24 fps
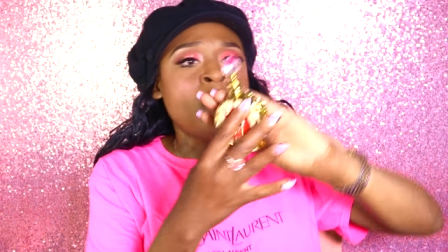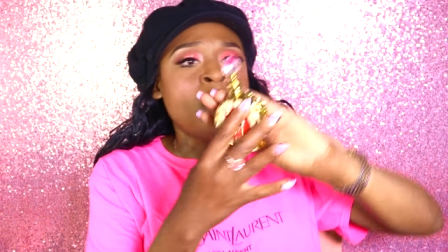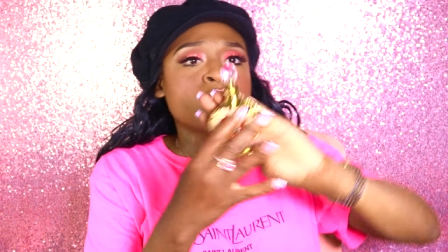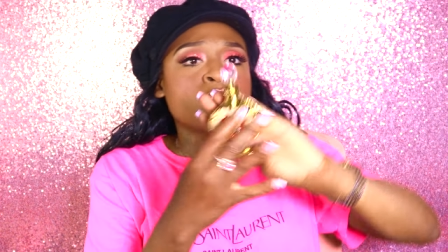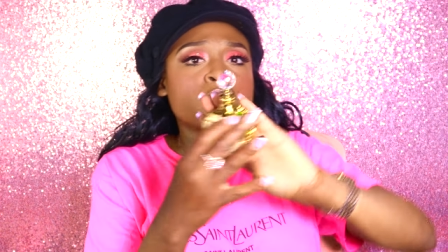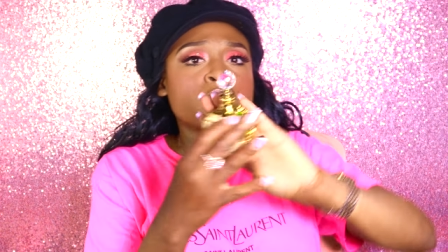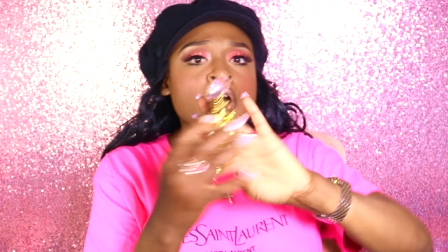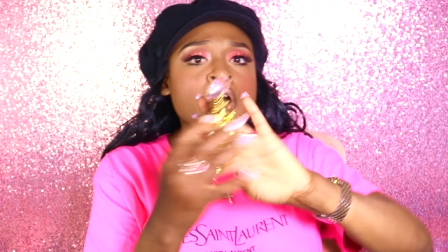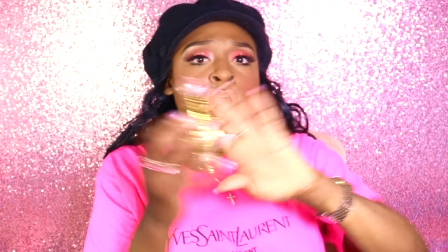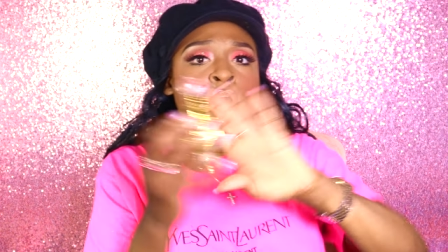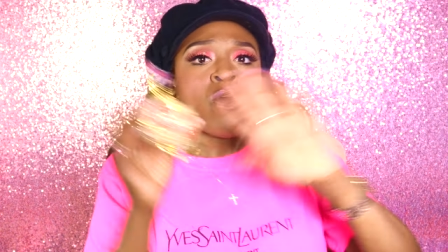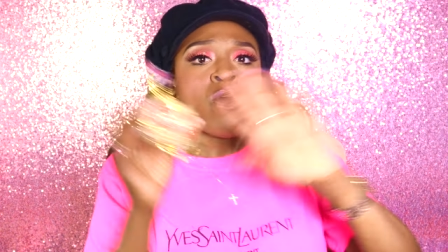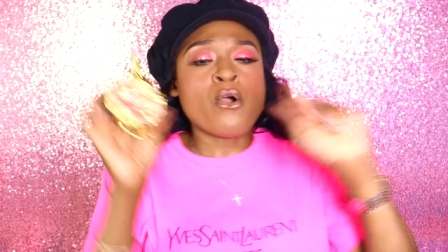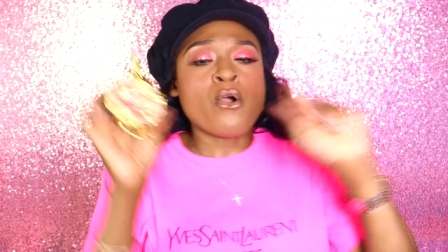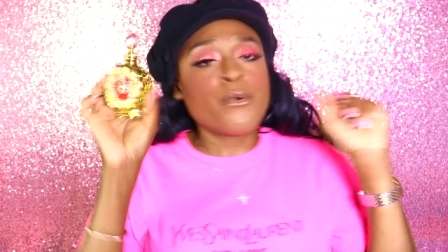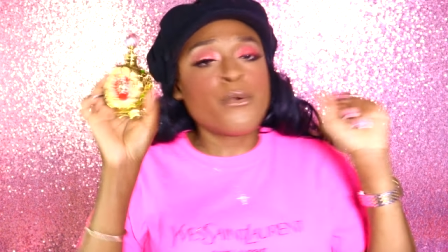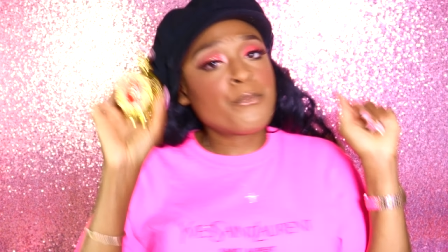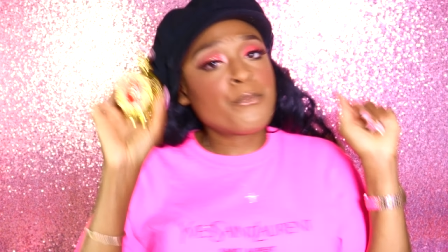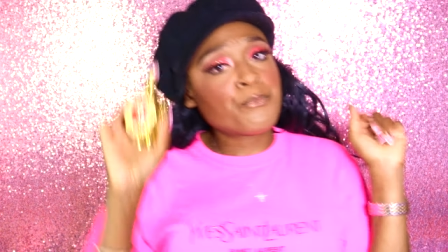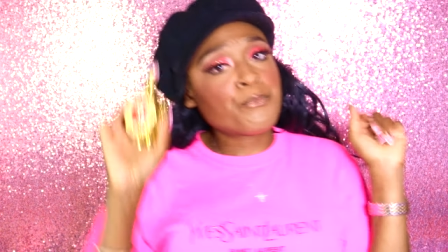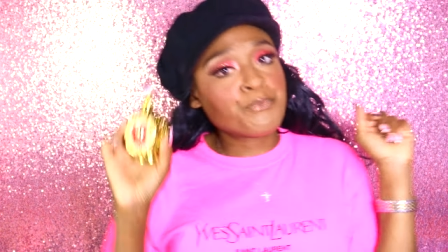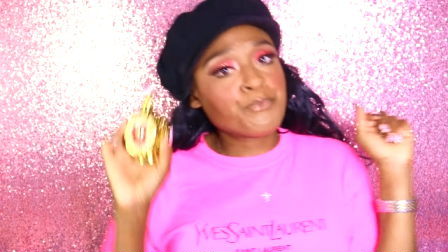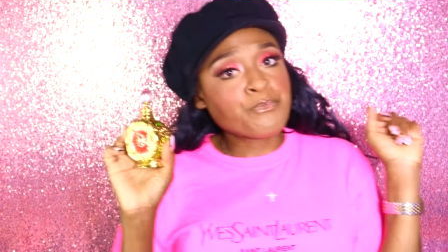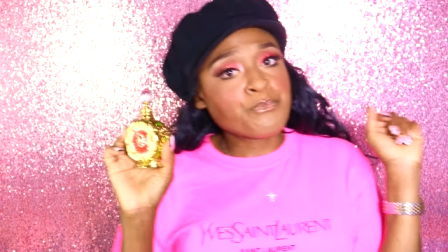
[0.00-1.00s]

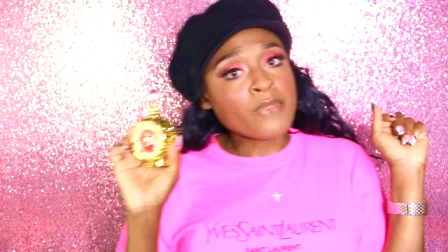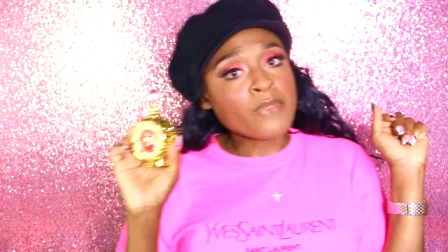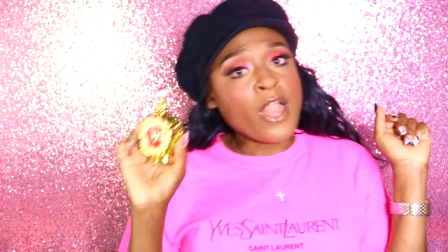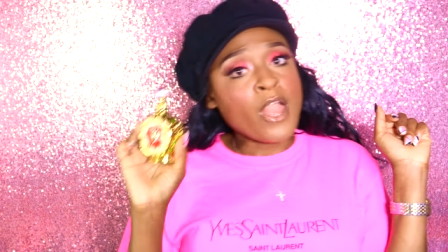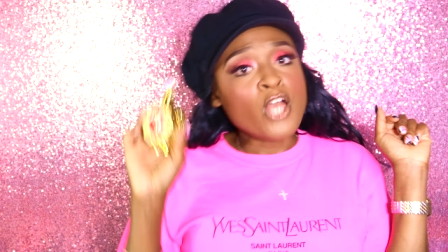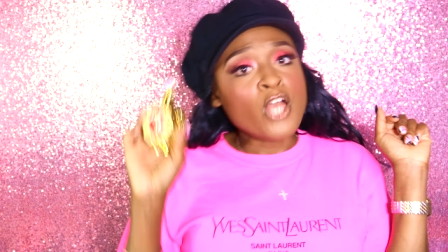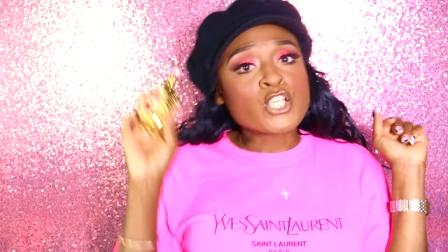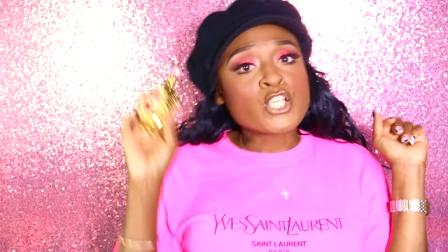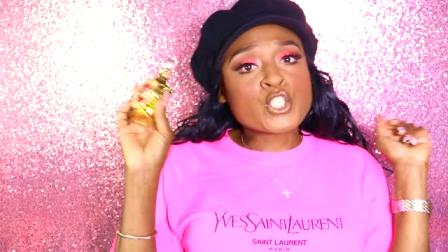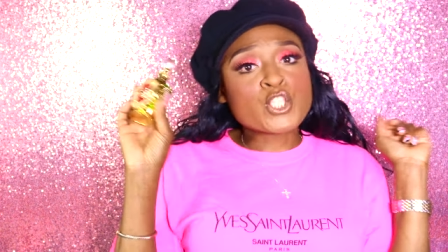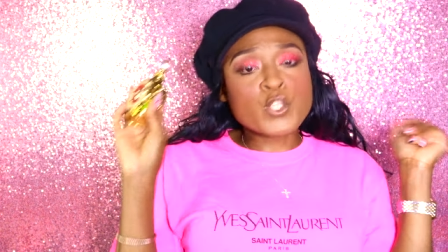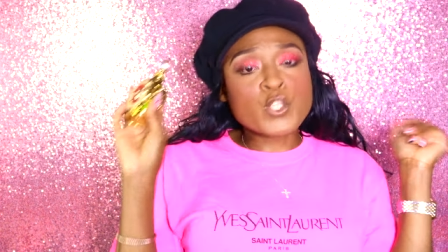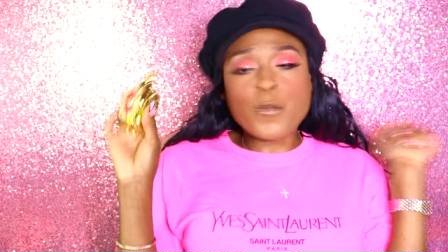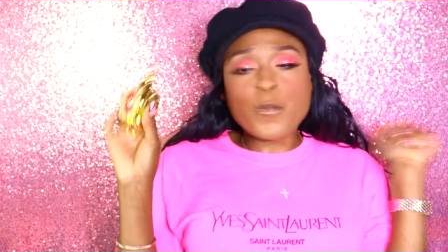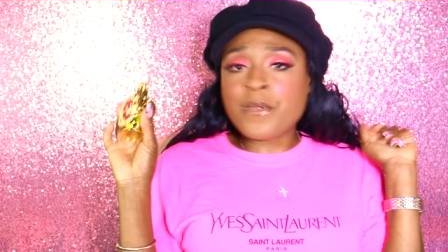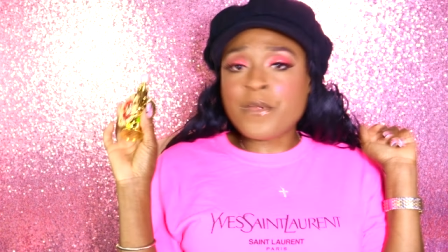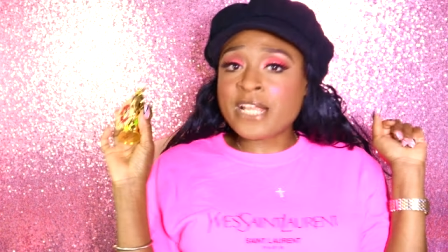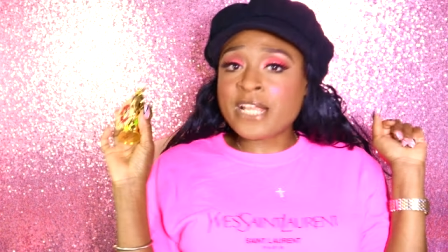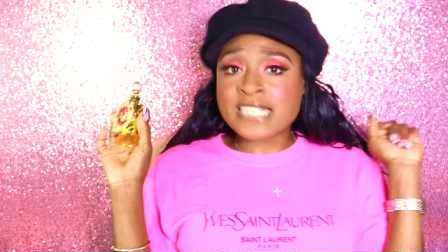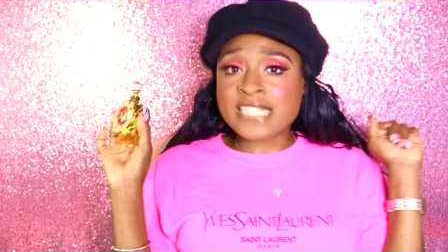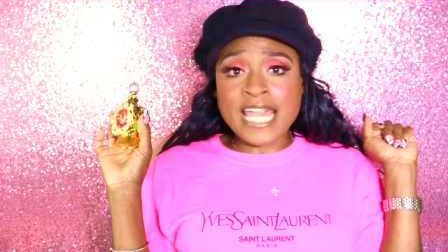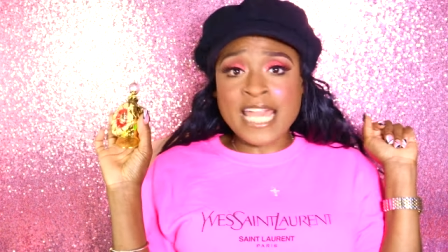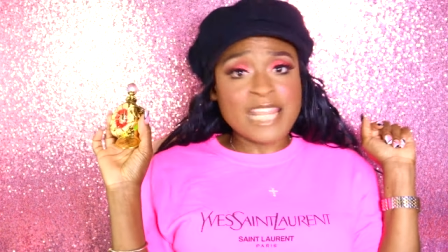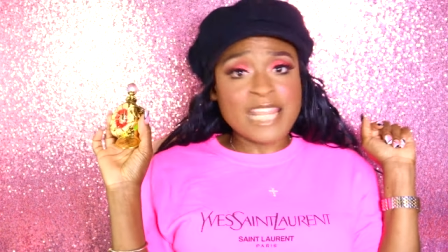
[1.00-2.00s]
So, super
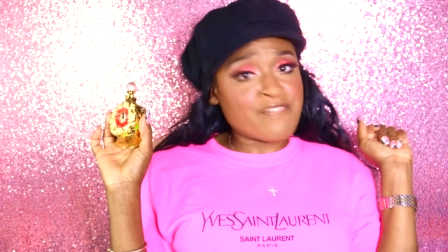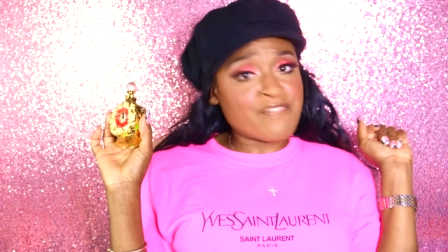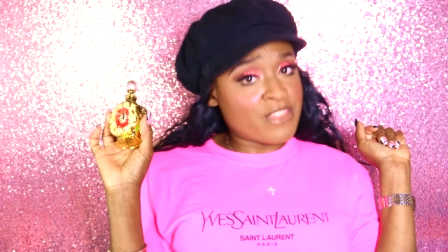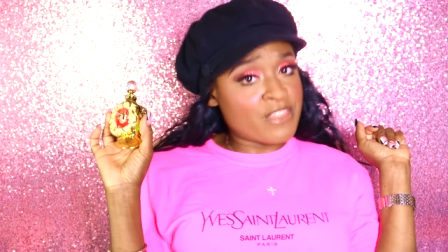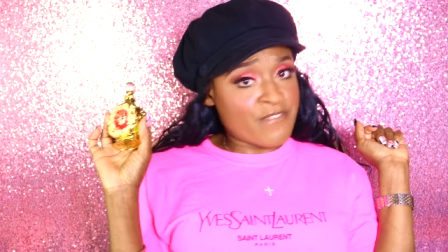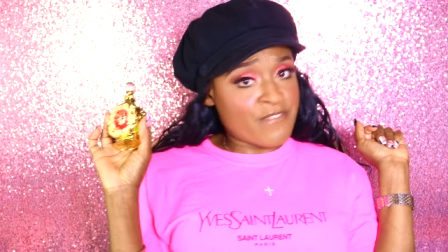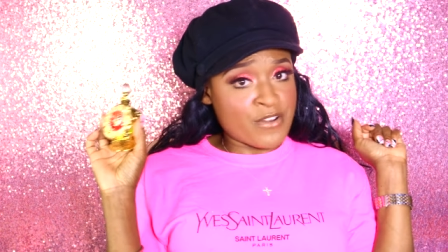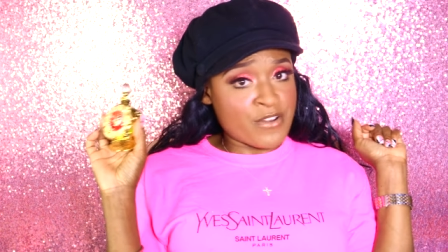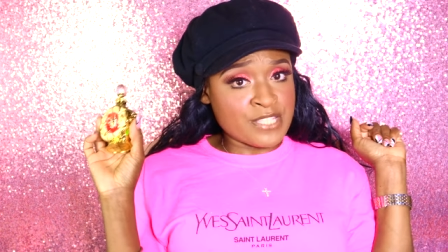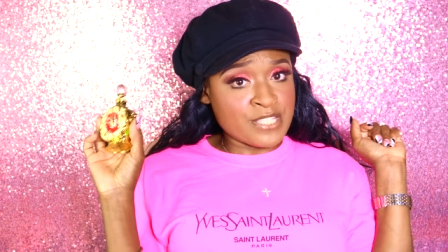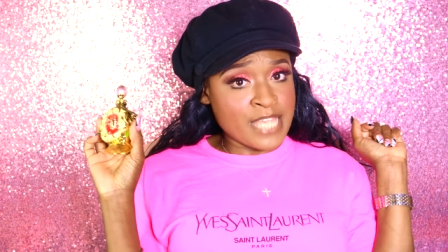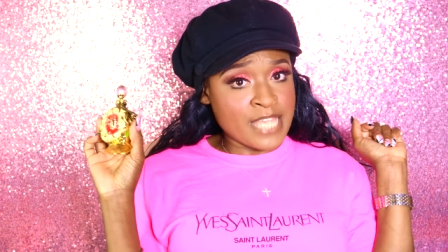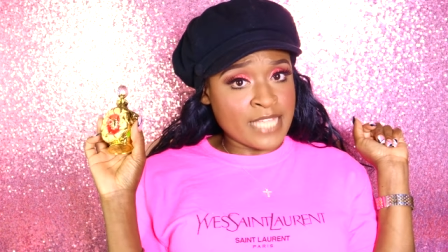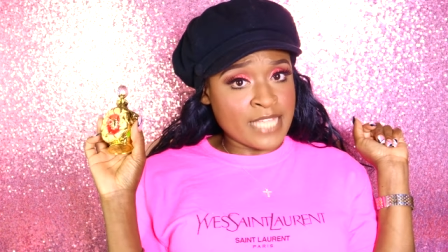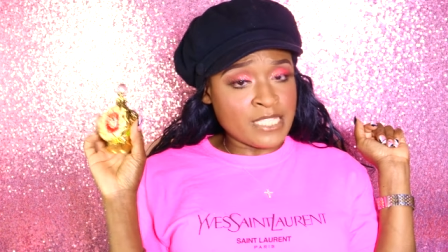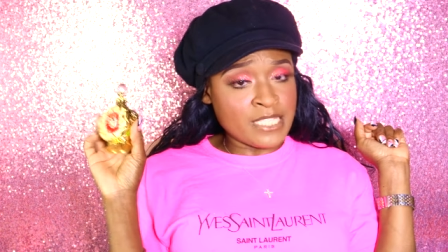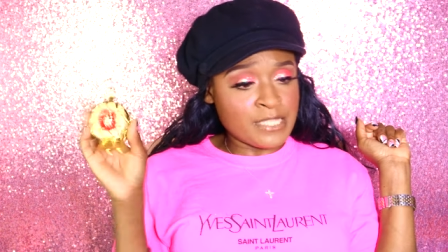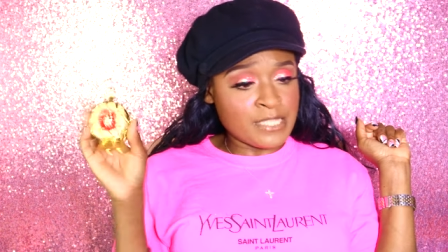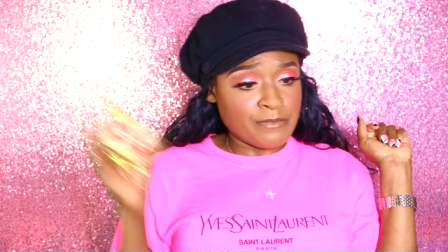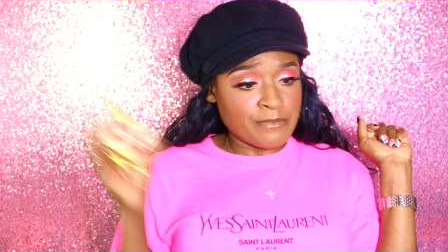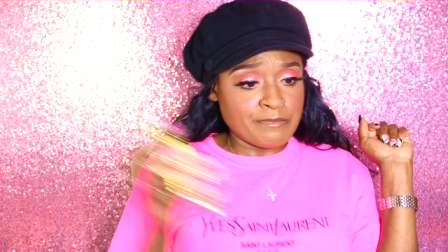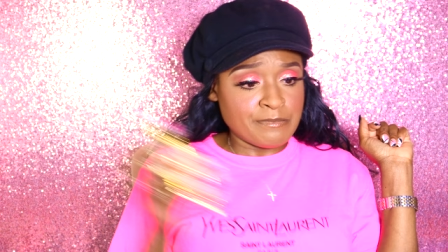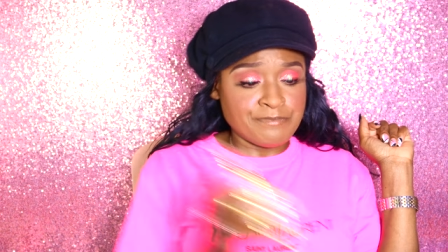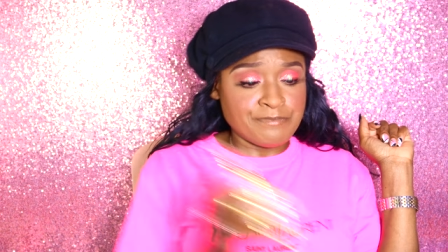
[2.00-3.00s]
excited for the first scent.